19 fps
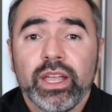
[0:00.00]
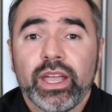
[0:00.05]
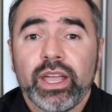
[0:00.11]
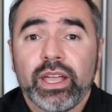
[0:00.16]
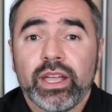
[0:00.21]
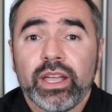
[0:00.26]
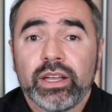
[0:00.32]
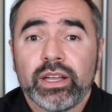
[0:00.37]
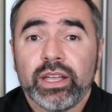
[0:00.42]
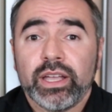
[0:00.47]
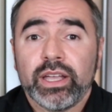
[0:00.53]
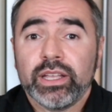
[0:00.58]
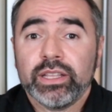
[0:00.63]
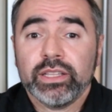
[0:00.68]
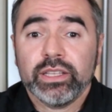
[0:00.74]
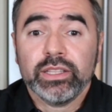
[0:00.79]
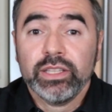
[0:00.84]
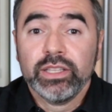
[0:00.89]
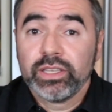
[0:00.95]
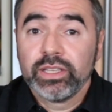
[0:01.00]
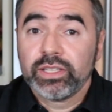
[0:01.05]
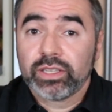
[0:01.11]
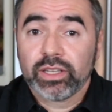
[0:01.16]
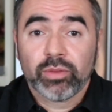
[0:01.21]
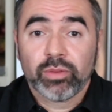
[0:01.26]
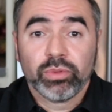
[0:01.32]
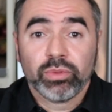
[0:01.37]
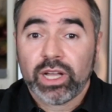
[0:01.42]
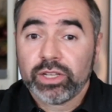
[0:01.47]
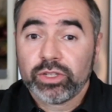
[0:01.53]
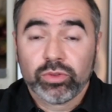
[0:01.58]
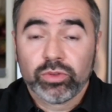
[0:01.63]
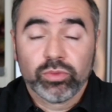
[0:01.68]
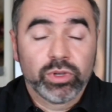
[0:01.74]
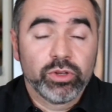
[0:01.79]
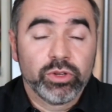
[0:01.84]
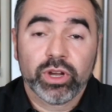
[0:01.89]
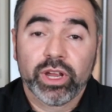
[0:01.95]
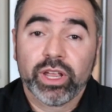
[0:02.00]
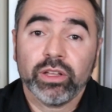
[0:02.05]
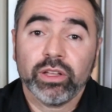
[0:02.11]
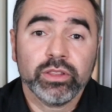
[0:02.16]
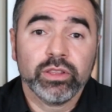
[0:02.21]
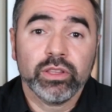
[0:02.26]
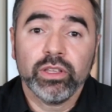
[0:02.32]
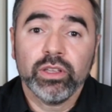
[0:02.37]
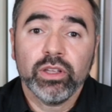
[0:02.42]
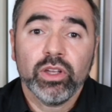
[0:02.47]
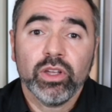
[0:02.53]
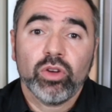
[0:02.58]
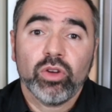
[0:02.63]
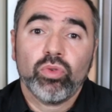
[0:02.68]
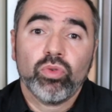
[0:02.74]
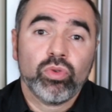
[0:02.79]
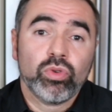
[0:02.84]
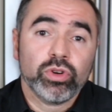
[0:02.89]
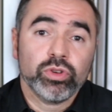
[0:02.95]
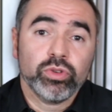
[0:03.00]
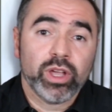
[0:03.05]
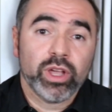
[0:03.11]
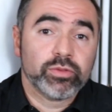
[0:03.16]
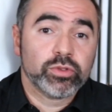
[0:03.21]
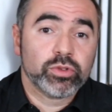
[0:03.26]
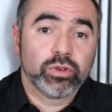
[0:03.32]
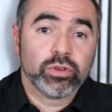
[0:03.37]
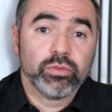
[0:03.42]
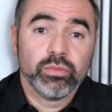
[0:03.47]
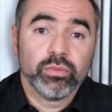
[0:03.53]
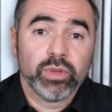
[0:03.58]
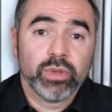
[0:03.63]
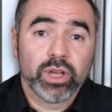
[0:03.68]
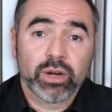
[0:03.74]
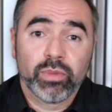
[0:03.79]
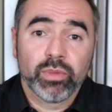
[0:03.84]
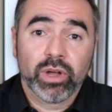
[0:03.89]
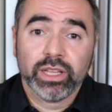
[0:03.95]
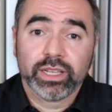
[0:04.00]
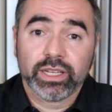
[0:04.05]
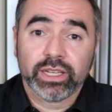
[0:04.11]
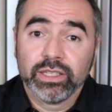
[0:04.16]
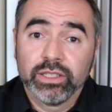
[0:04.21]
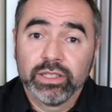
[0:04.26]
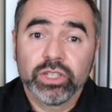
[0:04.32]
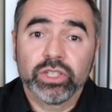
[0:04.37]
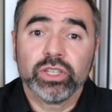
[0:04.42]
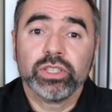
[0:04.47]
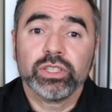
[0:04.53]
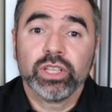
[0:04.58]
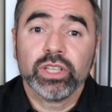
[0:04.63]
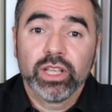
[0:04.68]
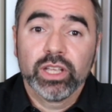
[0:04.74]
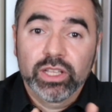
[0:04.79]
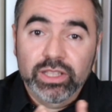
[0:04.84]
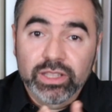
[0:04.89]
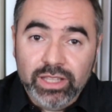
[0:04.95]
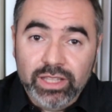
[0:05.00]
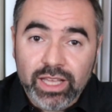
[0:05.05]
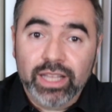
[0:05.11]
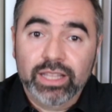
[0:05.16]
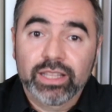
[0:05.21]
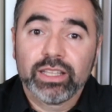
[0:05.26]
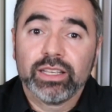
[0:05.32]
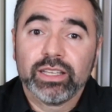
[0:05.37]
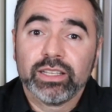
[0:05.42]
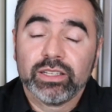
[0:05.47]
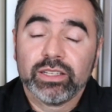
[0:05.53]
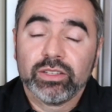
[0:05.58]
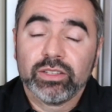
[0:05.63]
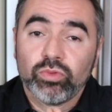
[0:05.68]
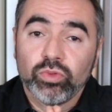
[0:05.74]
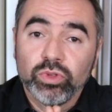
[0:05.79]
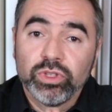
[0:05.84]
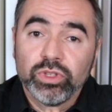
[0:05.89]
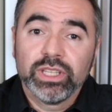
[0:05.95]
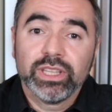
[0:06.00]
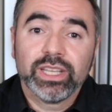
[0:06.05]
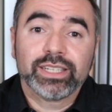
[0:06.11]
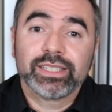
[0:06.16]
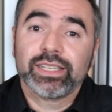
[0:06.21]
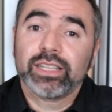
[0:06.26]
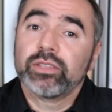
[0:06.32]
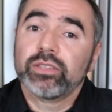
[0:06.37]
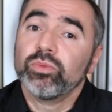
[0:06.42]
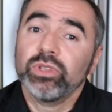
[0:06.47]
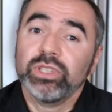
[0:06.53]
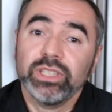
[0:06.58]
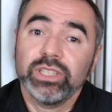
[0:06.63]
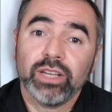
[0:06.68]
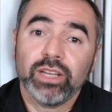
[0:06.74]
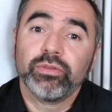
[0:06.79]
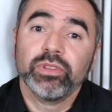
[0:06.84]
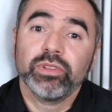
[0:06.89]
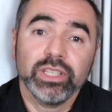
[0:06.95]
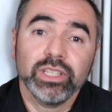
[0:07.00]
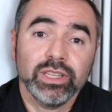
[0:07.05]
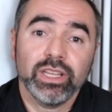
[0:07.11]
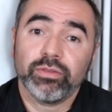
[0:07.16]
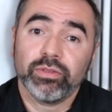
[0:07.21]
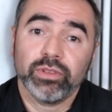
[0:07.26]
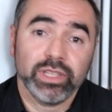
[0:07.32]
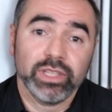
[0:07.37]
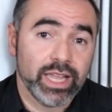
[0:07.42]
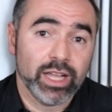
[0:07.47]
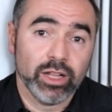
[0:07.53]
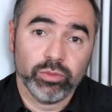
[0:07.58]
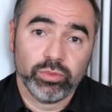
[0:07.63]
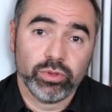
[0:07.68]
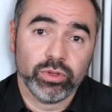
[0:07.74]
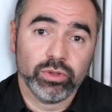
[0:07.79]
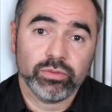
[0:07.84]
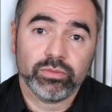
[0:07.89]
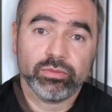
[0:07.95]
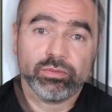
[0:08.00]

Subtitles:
And this applies to whether you're healthy or you have certain metabolic conditions. That routine exercise will definitely help you.